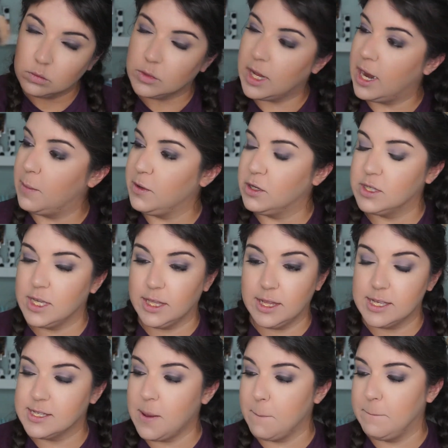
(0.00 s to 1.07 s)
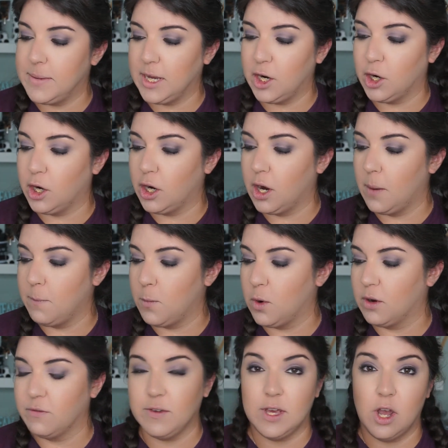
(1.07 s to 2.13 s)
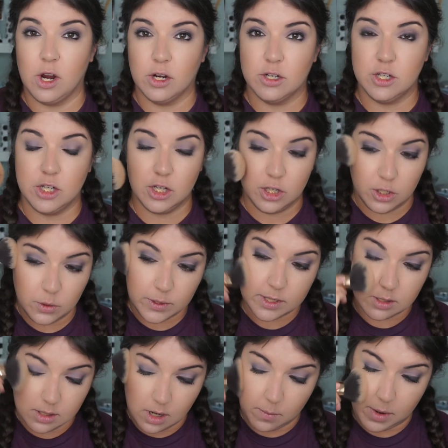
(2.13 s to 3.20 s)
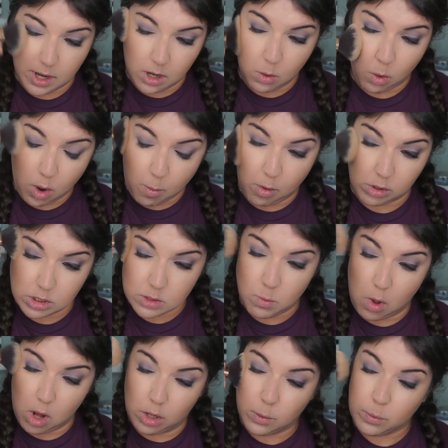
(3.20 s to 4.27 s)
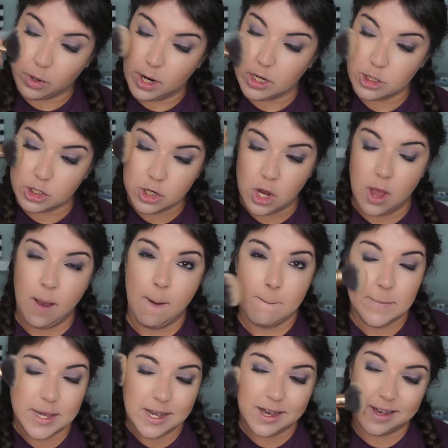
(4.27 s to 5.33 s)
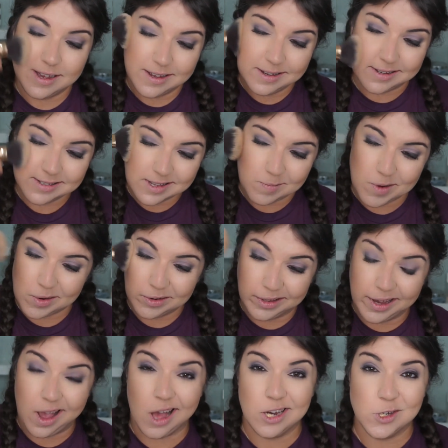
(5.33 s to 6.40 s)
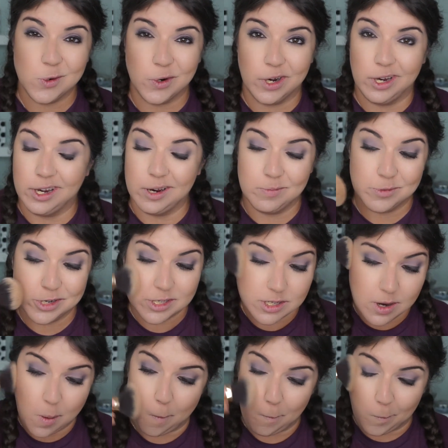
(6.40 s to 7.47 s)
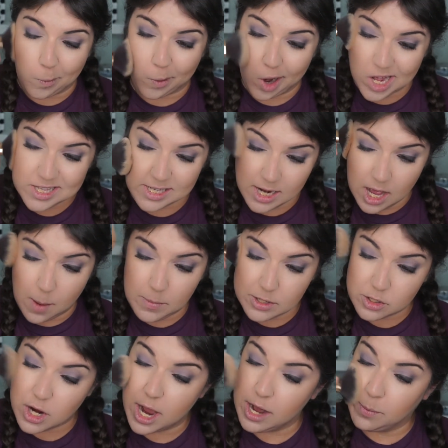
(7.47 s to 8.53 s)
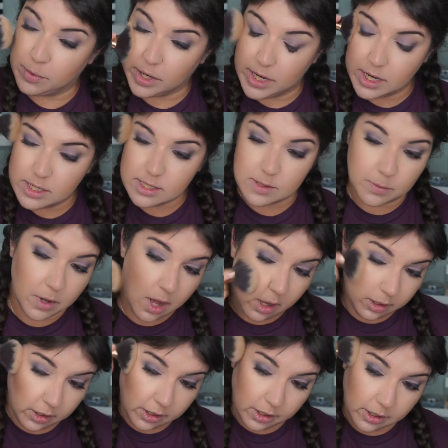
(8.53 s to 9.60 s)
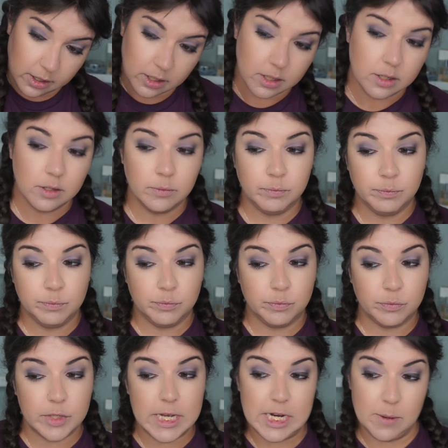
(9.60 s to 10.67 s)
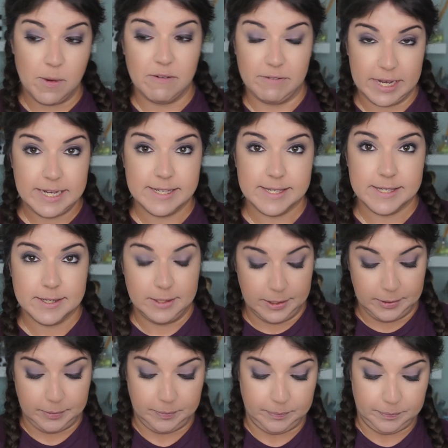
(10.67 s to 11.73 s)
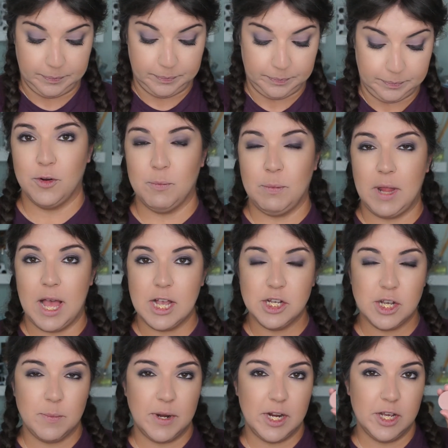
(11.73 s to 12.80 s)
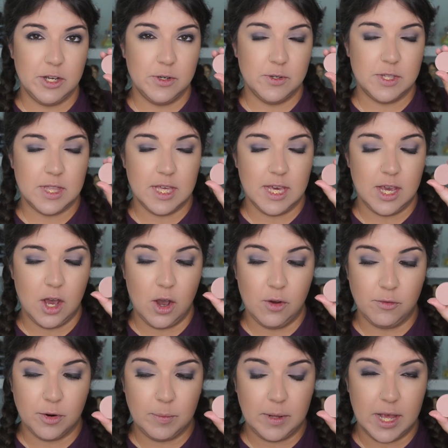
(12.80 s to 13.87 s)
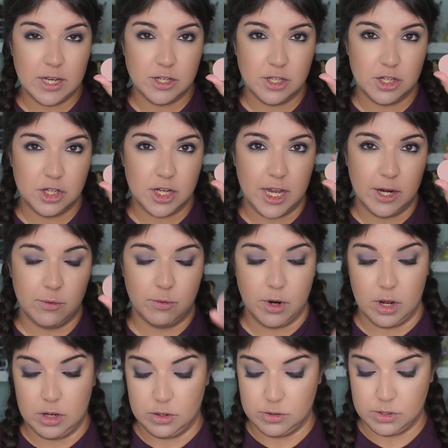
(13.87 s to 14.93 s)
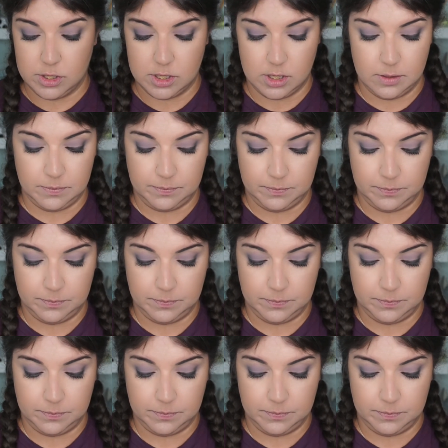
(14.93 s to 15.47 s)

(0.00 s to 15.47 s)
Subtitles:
And I'm using this bigger Morphe R2 instead of my normal smaller brush because I'm not really contouring, I'm just bronzing up and trying to bring some color into my face. For blush, I'm gonna use the Ofra blush in the shade Rose.